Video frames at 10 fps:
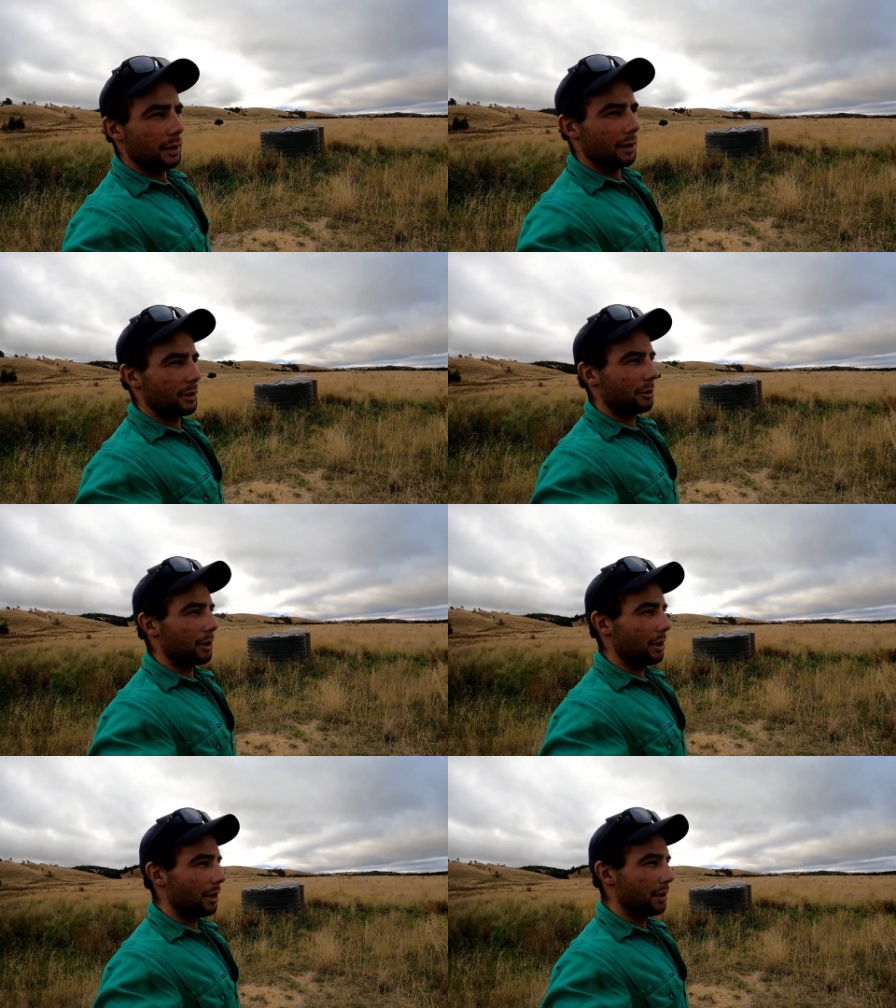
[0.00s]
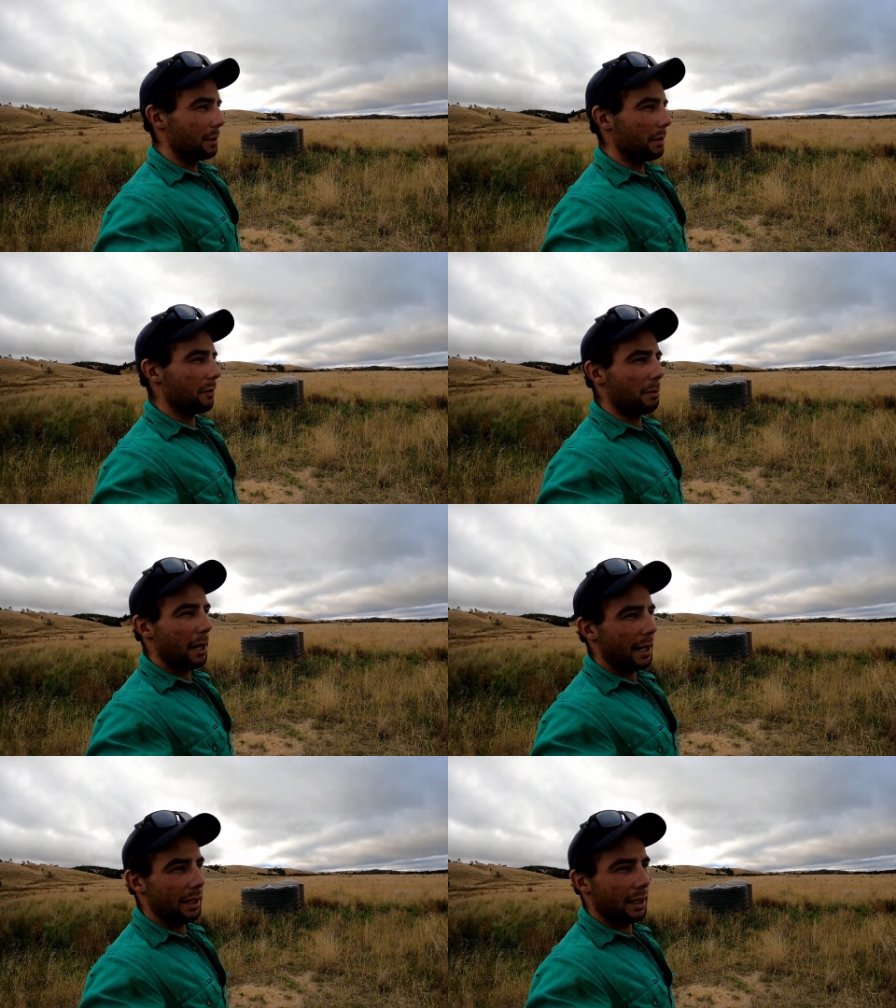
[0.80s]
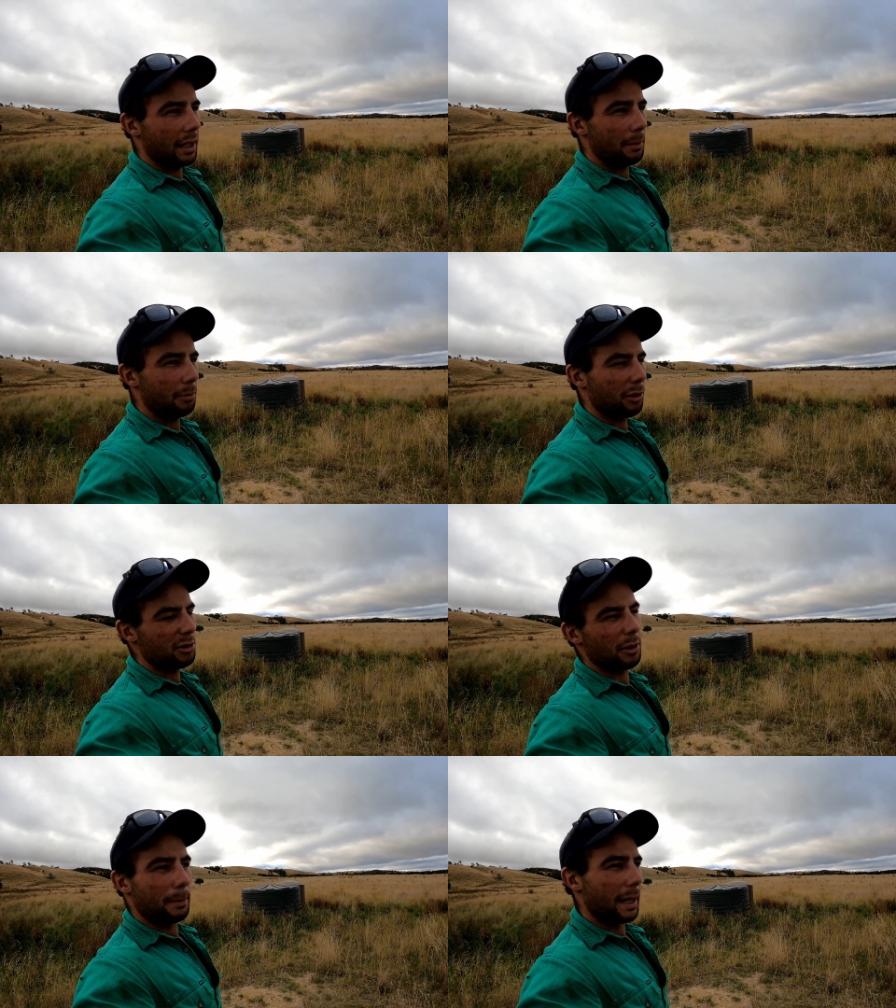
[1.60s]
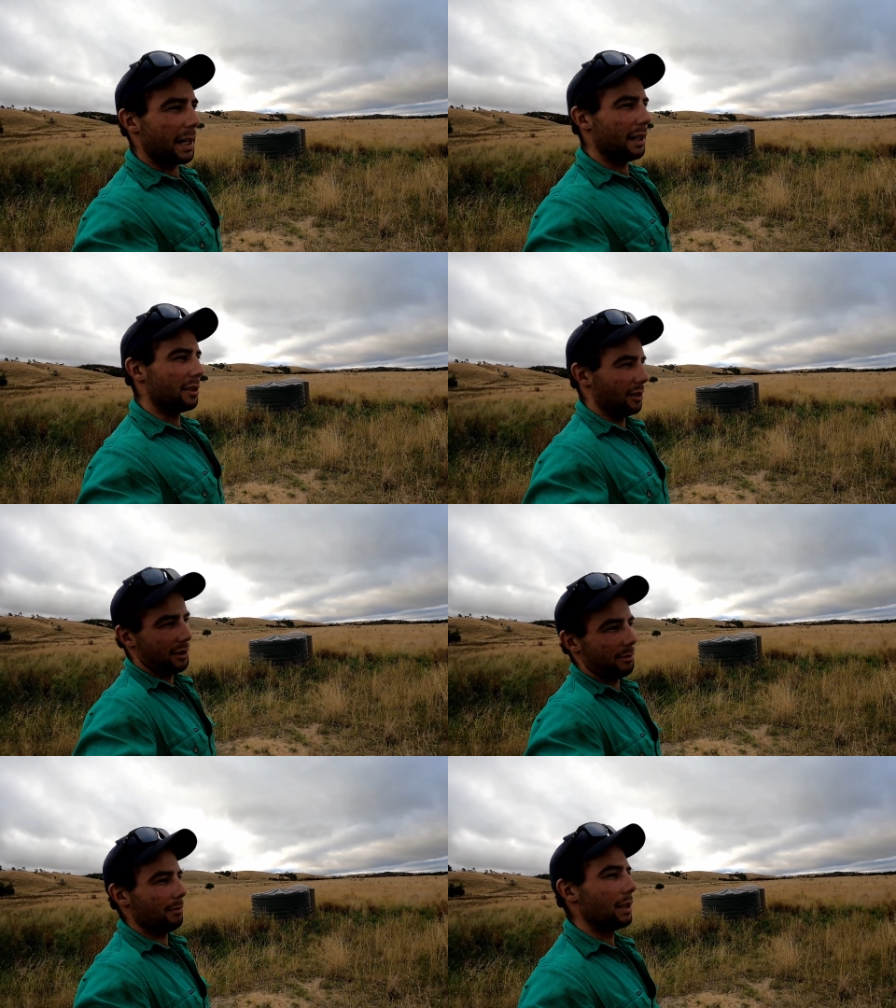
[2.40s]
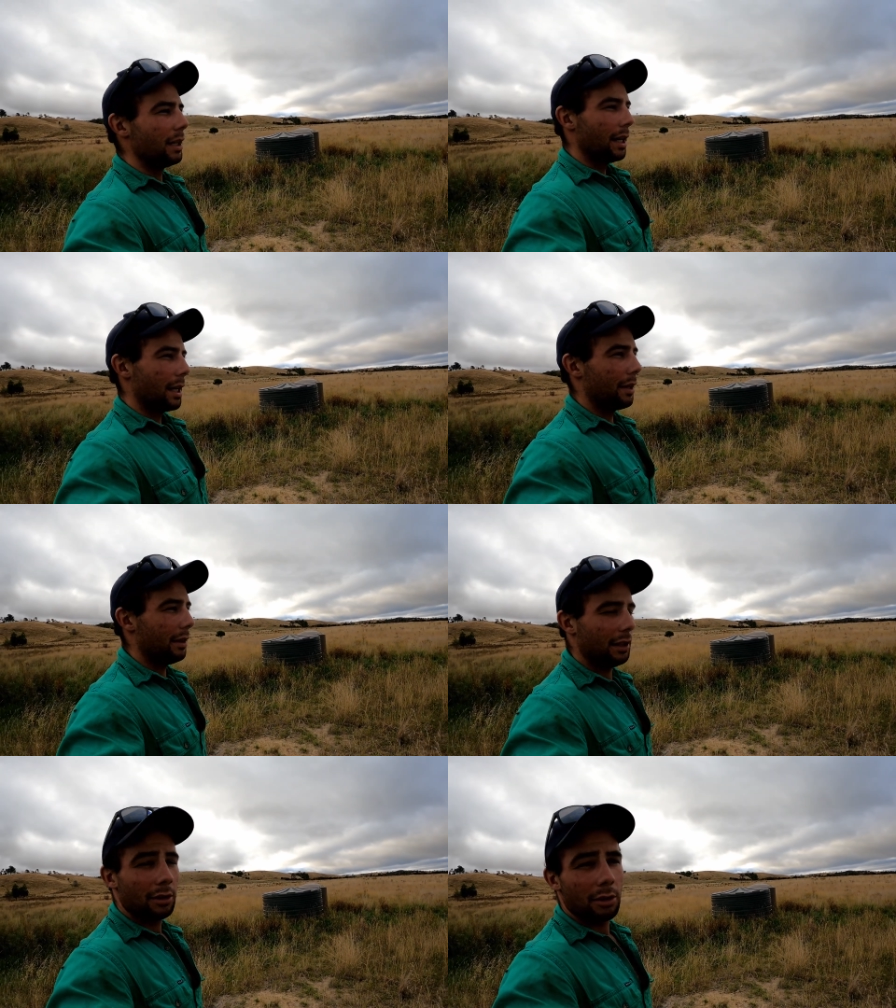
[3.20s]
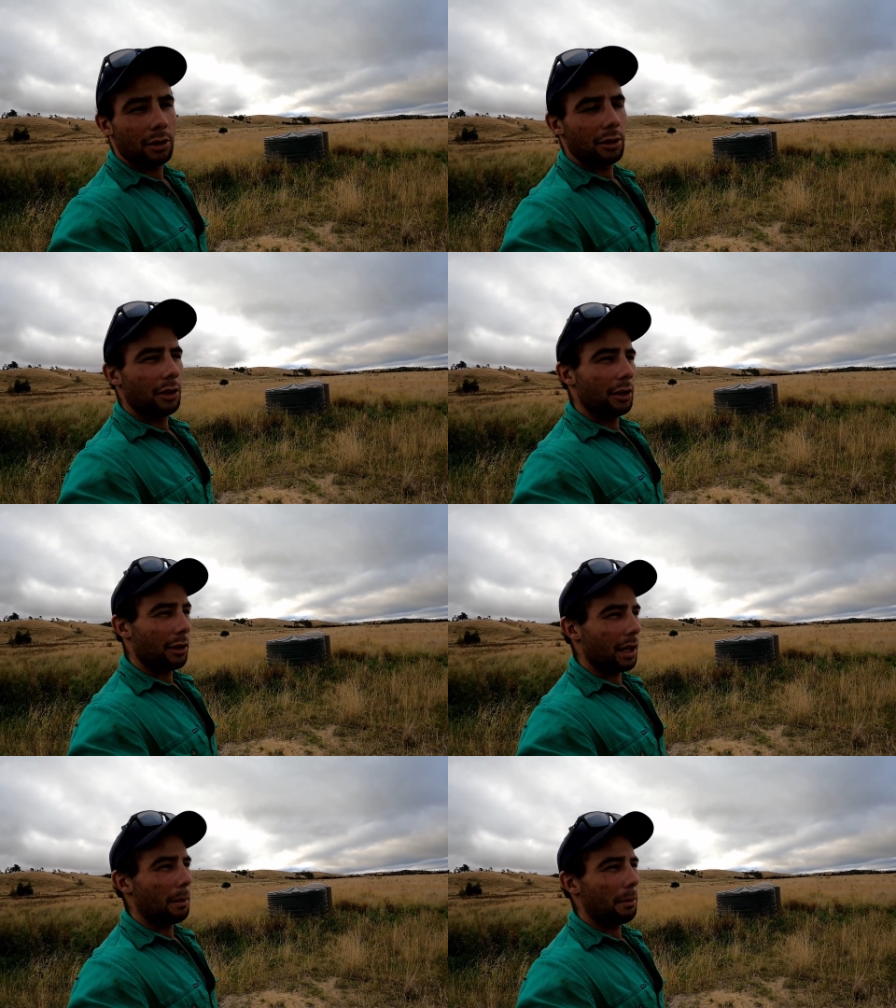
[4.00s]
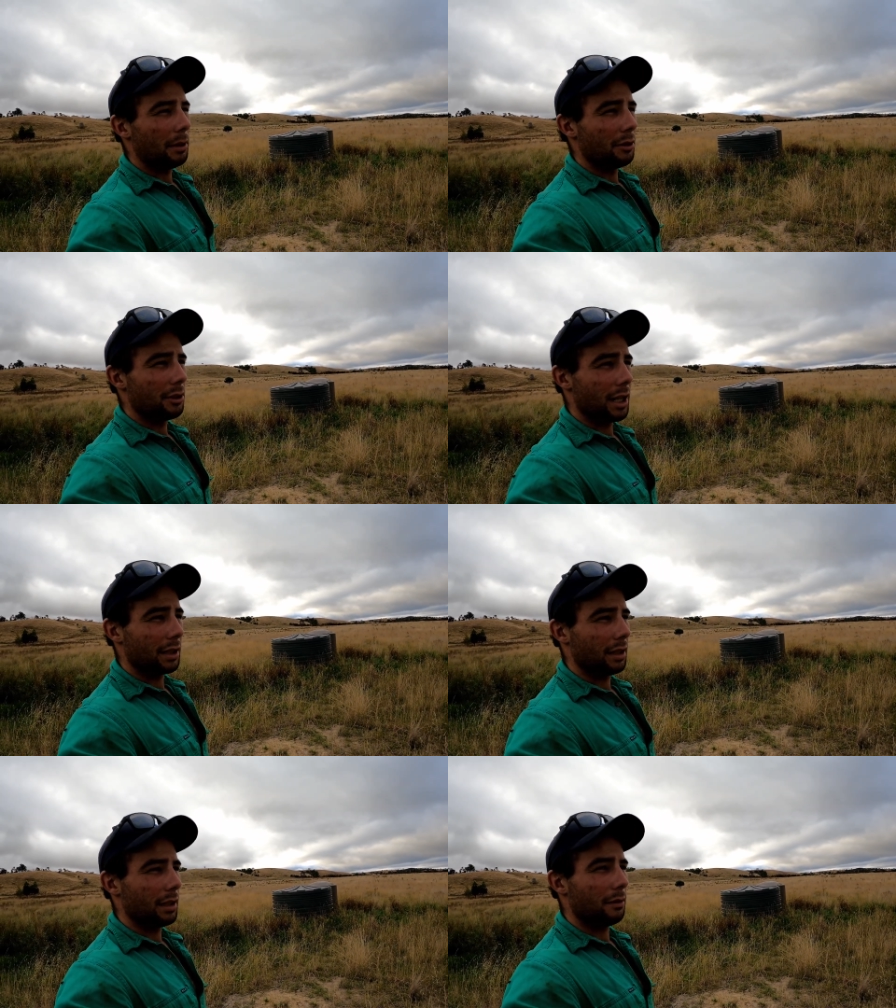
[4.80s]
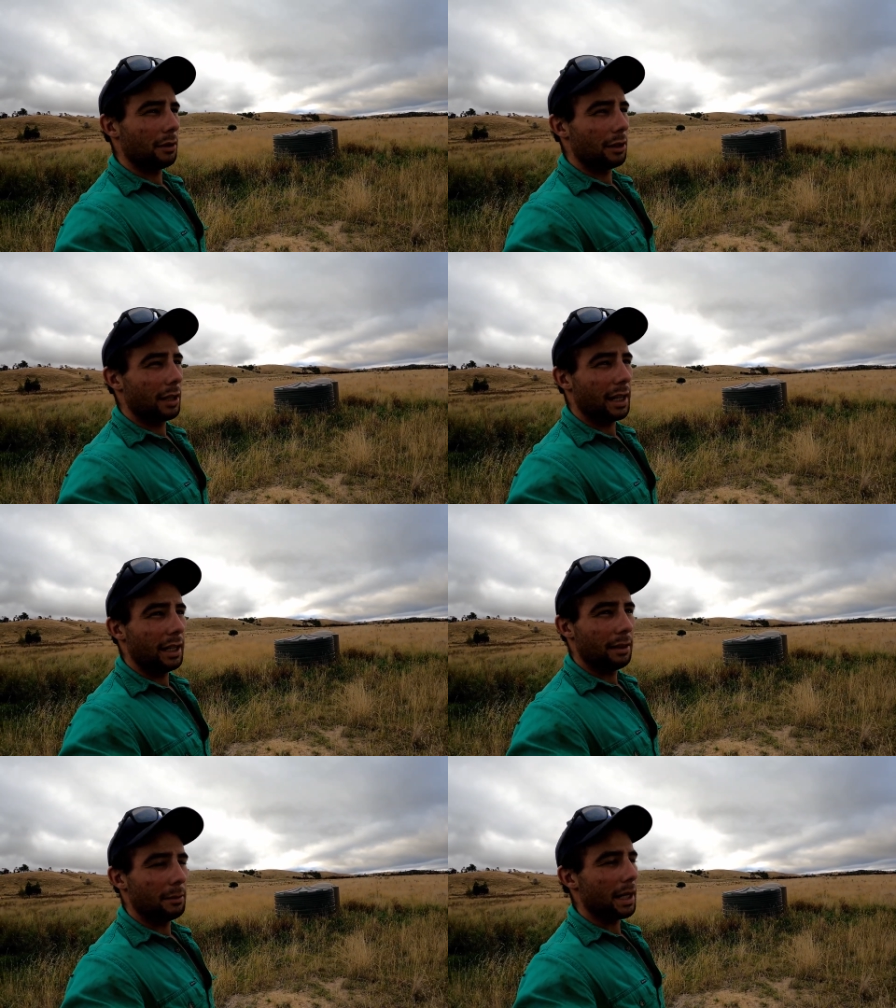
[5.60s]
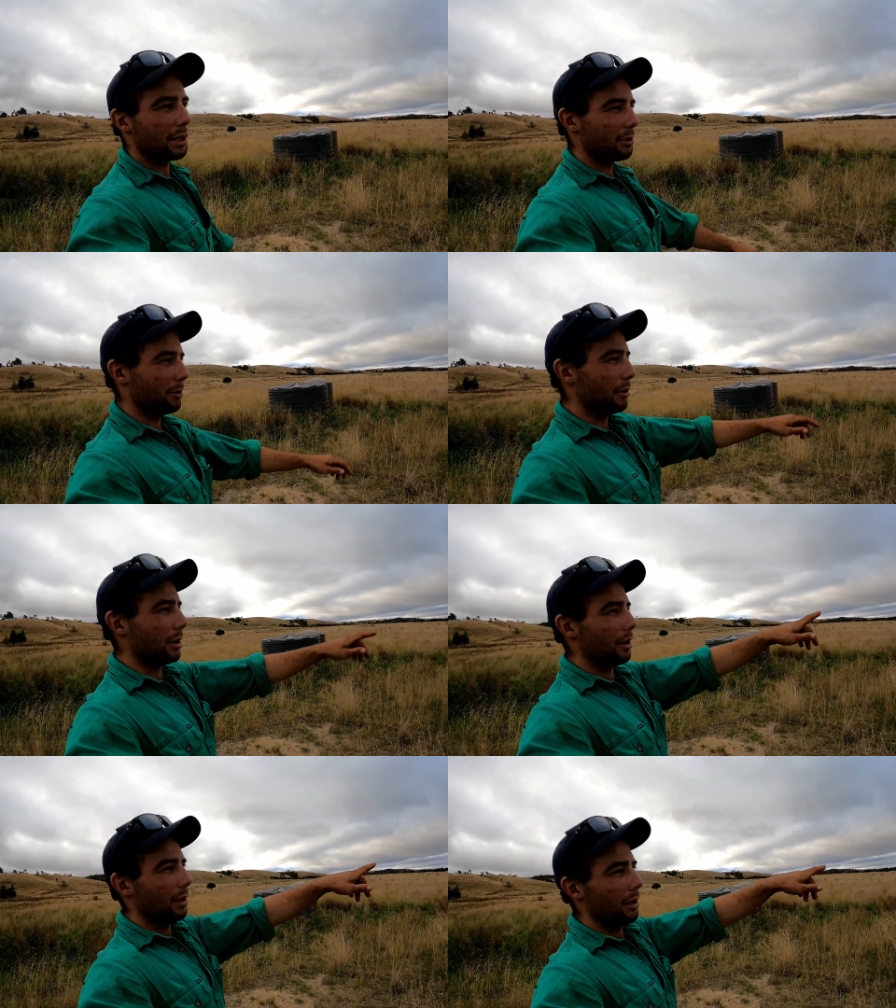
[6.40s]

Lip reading: it's a bit of a pain to get up. Well, it's not a pain, it's just a thing you got to do. You got to come up here and check the level of the tank and make sure that